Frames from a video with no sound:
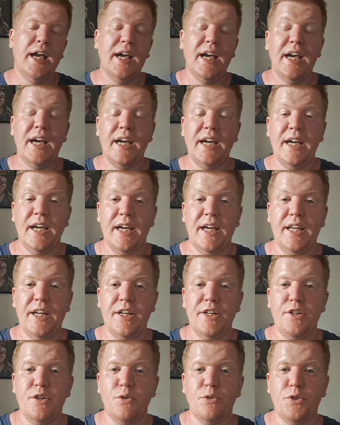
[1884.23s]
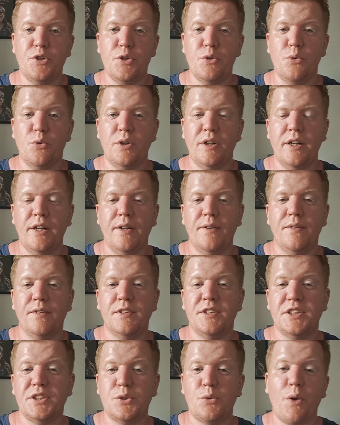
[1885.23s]
and you do
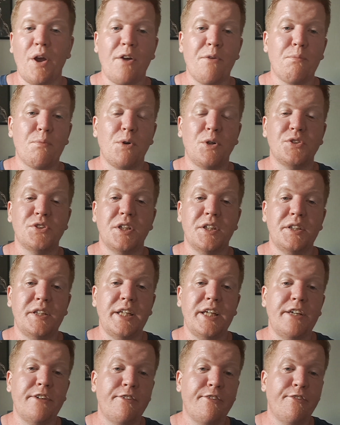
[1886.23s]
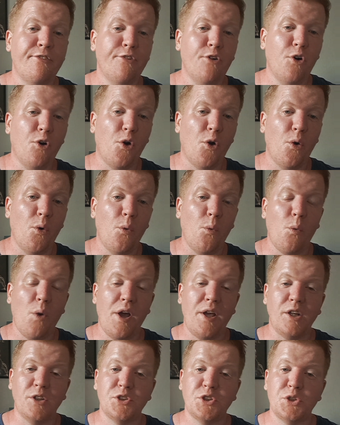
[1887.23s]
strength plus a D4
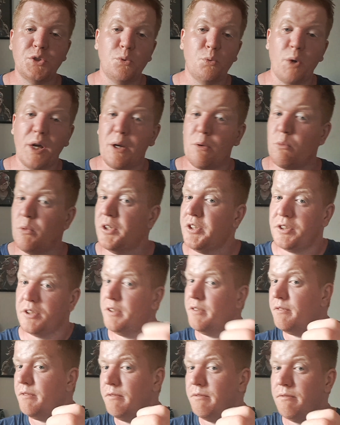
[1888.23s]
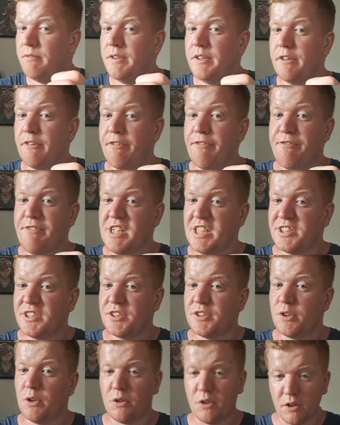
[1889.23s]
when you swing with your
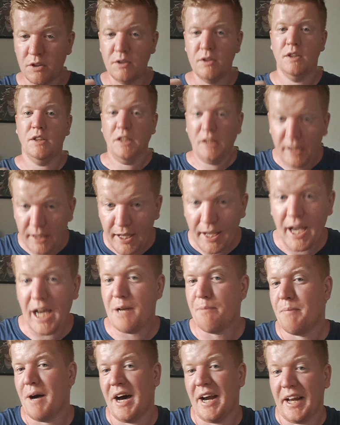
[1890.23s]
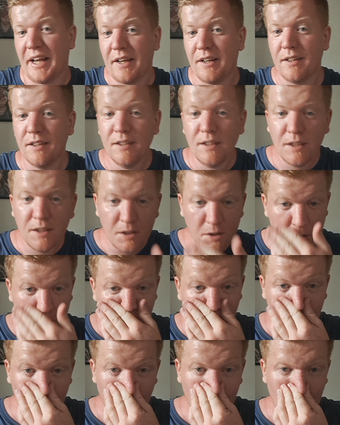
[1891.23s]
fist or headbutting,
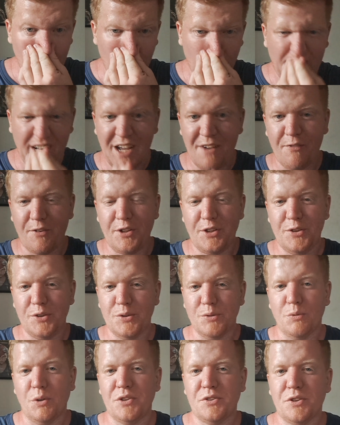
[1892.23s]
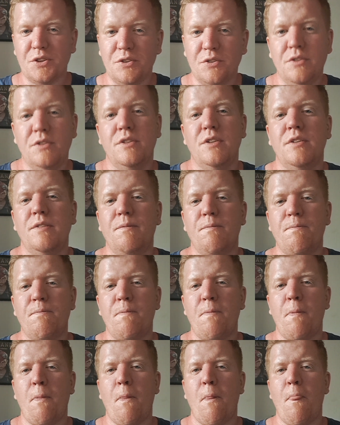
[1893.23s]
or whatever you want to,
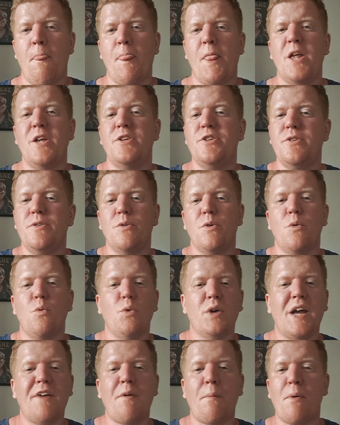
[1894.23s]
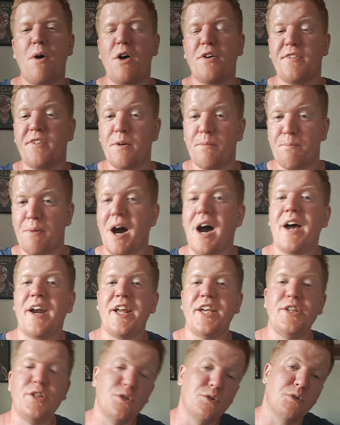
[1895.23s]
whatever part of your body
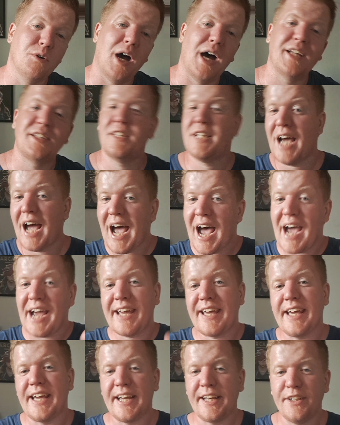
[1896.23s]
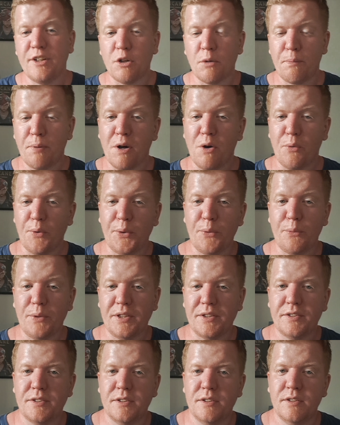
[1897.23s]
you're attacking your opponent
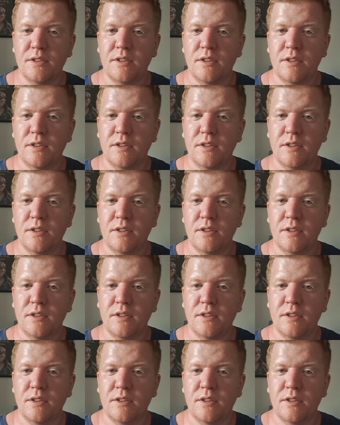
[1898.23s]
with.